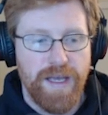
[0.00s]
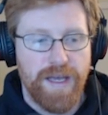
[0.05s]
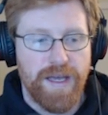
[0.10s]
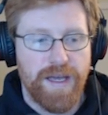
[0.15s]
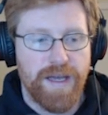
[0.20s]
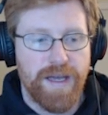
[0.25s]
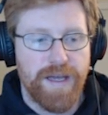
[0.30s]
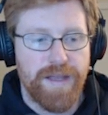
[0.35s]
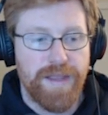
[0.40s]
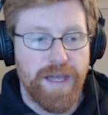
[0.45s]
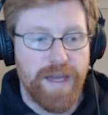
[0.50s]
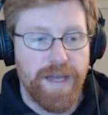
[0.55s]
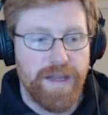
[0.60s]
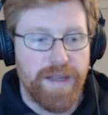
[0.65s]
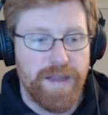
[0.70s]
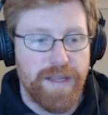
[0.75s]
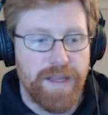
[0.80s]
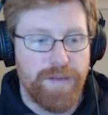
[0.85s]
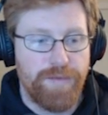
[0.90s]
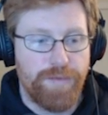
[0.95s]
uh, that
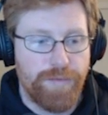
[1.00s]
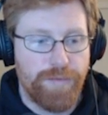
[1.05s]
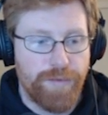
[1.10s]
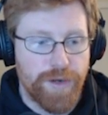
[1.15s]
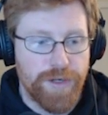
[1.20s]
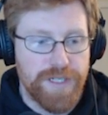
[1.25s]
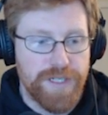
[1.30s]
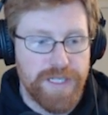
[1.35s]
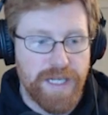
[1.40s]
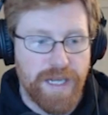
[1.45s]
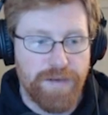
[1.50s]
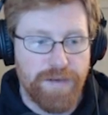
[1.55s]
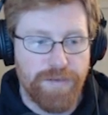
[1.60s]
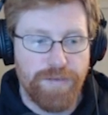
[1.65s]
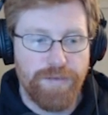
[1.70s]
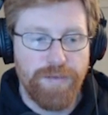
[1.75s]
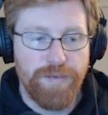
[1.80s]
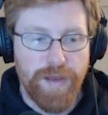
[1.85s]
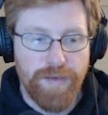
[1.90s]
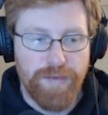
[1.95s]
the first and
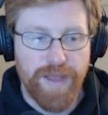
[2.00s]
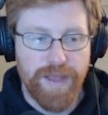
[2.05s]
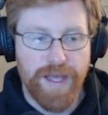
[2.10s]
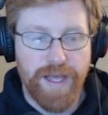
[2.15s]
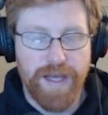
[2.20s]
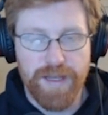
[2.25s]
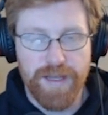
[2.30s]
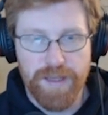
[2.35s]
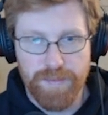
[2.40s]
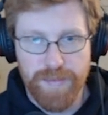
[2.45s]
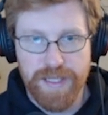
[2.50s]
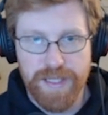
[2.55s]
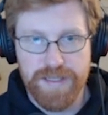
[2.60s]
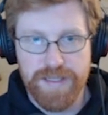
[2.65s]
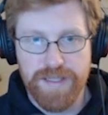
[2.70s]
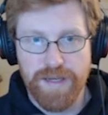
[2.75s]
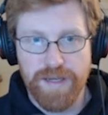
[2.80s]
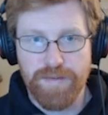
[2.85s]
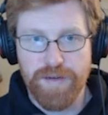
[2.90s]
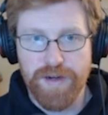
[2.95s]
fifth
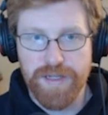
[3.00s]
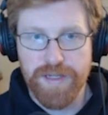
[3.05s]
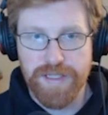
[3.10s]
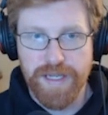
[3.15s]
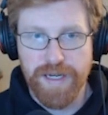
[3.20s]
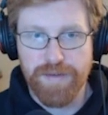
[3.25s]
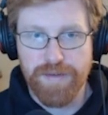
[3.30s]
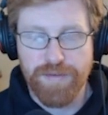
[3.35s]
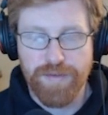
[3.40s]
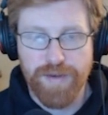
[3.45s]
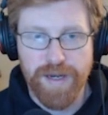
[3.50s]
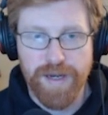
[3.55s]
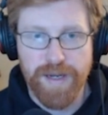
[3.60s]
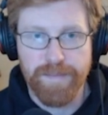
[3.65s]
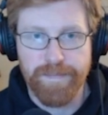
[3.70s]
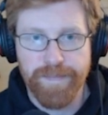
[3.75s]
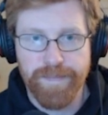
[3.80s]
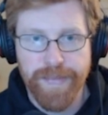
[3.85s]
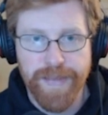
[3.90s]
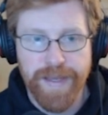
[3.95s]
element of our data
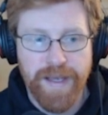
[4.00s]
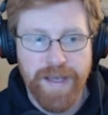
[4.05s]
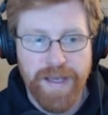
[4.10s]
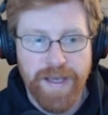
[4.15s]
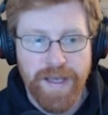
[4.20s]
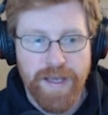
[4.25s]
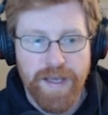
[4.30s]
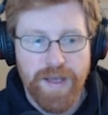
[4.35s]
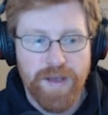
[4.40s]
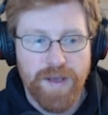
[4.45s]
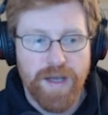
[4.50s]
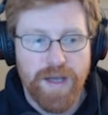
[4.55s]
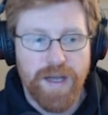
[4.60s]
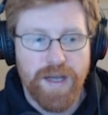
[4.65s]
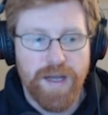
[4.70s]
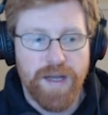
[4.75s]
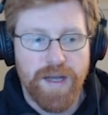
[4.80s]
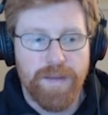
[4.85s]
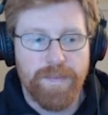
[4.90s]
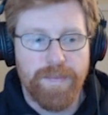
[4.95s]
frame
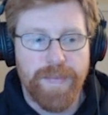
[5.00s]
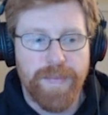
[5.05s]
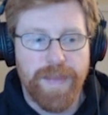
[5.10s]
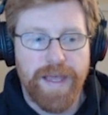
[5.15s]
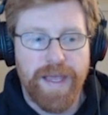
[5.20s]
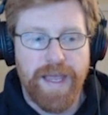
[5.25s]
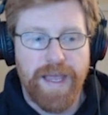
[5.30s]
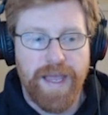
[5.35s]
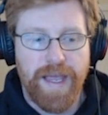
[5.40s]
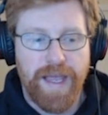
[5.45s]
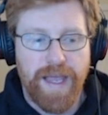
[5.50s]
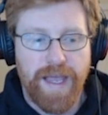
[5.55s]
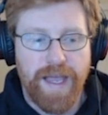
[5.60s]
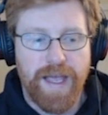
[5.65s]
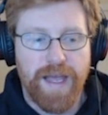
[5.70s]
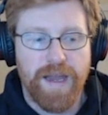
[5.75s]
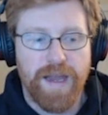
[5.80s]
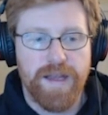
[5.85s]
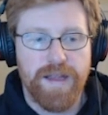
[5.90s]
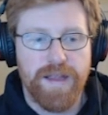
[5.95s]
um,
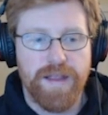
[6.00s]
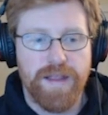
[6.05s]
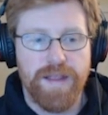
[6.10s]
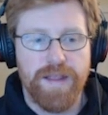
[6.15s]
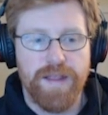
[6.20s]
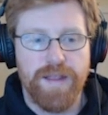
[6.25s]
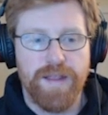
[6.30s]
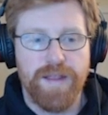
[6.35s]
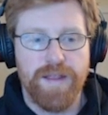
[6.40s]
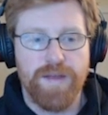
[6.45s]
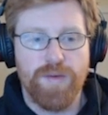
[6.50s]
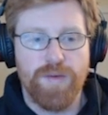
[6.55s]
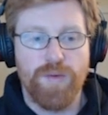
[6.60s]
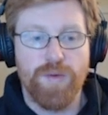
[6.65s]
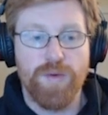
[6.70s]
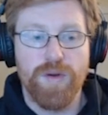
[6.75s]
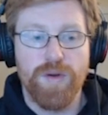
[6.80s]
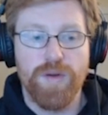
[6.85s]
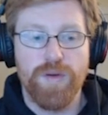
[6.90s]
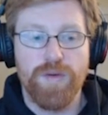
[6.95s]
had
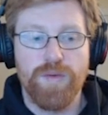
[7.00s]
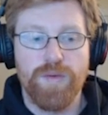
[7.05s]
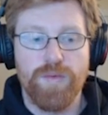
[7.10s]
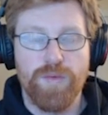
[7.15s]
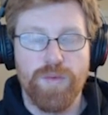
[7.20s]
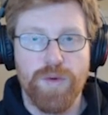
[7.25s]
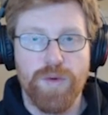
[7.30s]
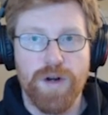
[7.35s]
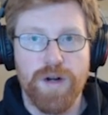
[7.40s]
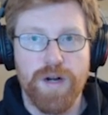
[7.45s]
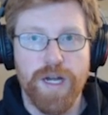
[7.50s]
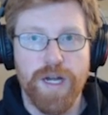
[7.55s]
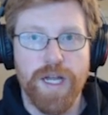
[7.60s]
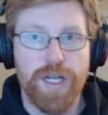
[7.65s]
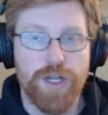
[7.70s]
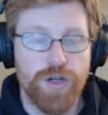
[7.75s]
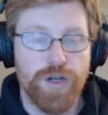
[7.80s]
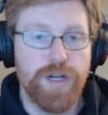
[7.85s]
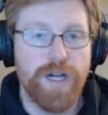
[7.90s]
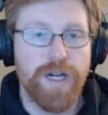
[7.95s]
were a
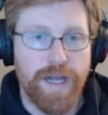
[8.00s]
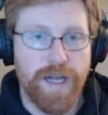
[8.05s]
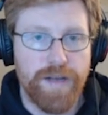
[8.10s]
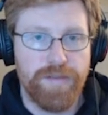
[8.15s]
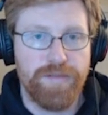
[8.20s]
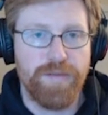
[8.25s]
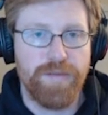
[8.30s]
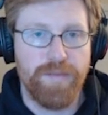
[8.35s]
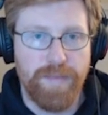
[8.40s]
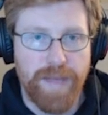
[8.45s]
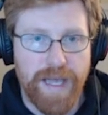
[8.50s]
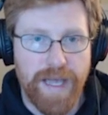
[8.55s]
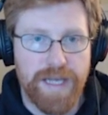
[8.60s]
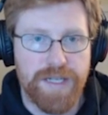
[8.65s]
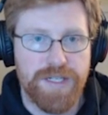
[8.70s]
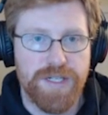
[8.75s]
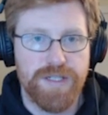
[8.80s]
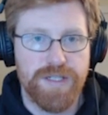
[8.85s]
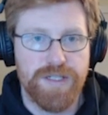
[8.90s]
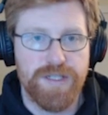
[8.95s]
good enough
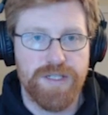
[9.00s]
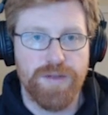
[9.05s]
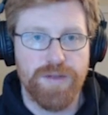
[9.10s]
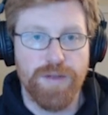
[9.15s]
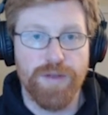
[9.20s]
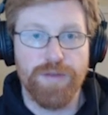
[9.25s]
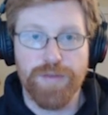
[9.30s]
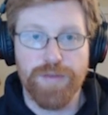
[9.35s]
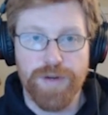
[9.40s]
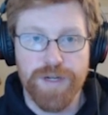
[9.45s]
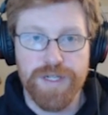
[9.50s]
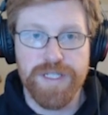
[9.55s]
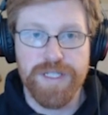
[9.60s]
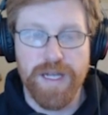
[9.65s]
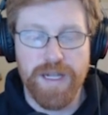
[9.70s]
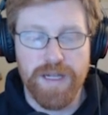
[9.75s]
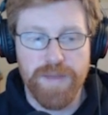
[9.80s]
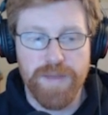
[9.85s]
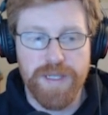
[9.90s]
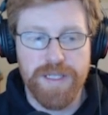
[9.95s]
match to the first
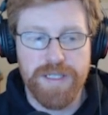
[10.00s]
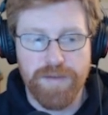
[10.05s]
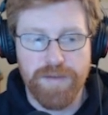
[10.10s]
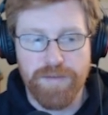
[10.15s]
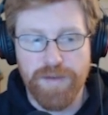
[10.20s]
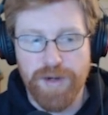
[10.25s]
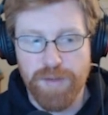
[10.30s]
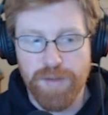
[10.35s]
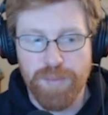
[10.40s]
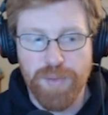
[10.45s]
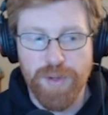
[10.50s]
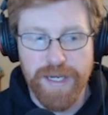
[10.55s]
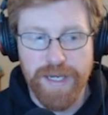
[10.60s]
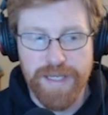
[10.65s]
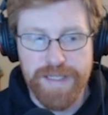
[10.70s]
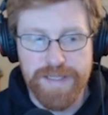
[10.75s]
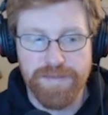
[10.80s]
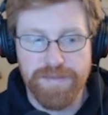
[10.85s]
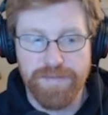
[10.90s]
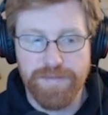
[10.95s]
element of our
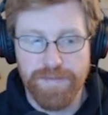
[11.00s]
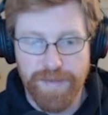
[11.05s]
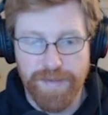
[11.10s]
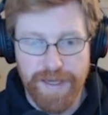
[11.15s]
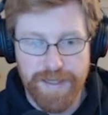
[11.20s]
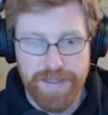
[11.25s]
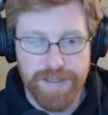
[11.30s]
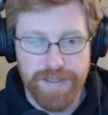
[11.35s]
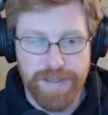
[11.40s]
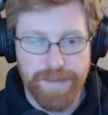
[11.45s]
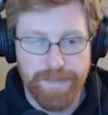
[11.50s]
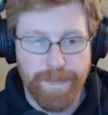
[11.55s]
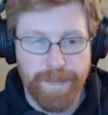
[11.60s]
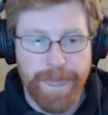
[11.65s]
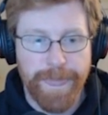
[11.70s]
pres vector.